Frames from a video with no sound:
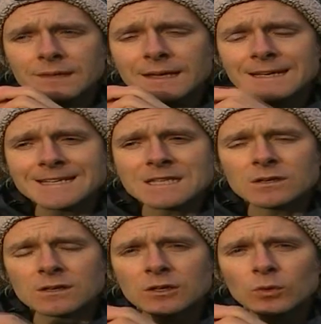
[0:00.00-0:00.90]
is
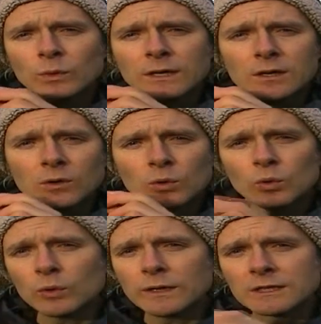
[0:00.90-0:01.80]
that we are
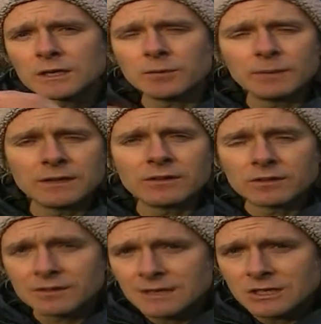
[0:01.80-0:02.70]
always going to be the
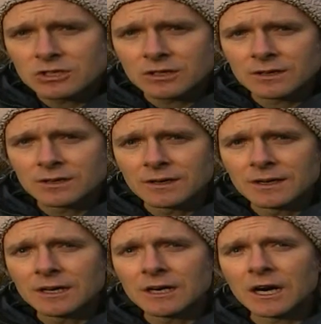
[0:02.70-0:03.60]
teacher.
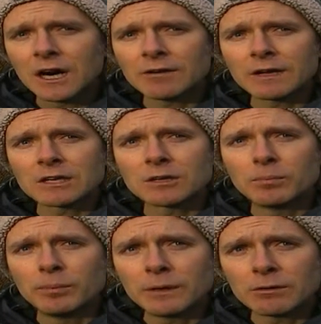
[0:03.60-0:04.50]
Our
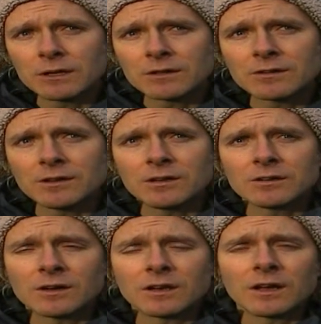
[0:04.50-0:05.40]
experiences,
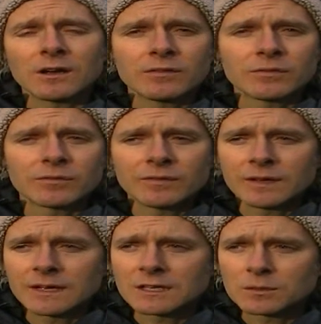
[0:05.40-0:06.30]
our life
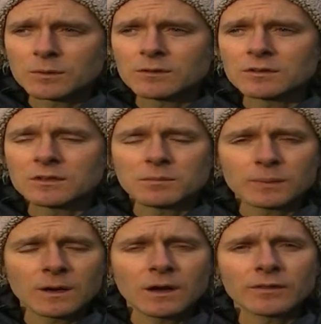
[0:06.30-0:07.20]
experiences, the
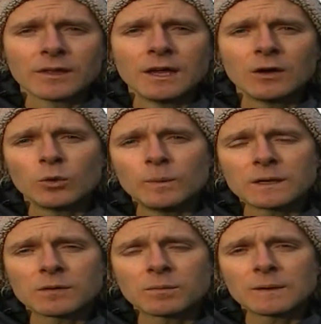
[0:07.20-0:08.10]
path will be
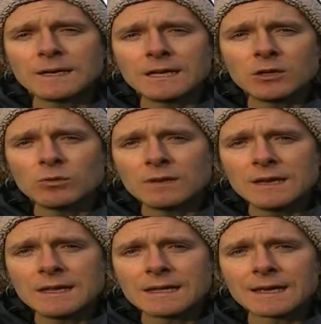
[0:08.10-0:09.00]
completely
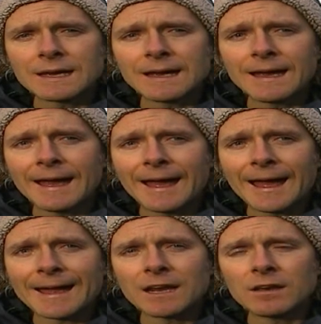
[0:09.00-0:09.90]
unique.
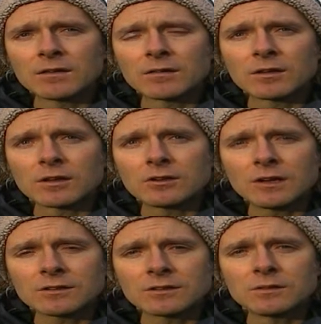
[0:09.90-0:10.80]
And
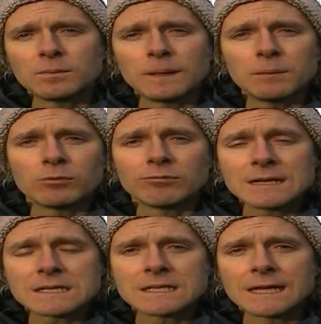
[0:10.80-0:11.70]
just as people
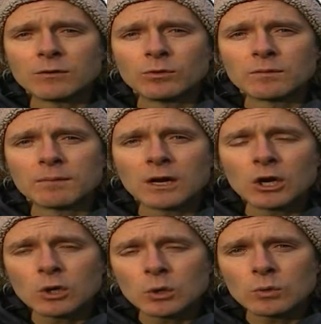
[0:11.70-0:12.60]
resonate with my
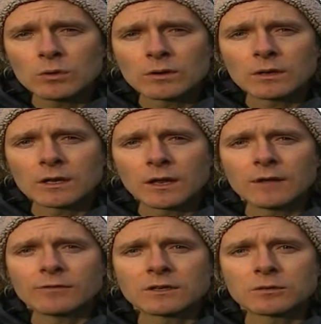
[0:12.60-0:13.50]
own
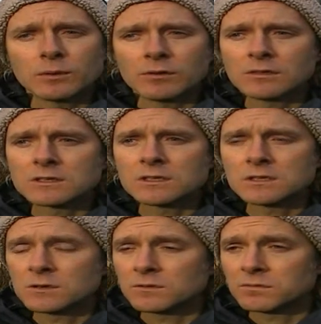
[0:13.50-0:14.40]
life
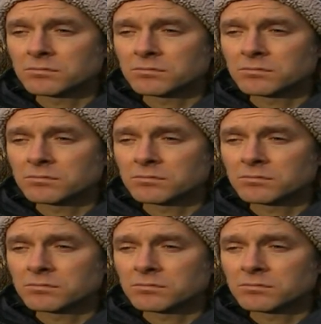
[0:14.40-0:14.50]
experiences of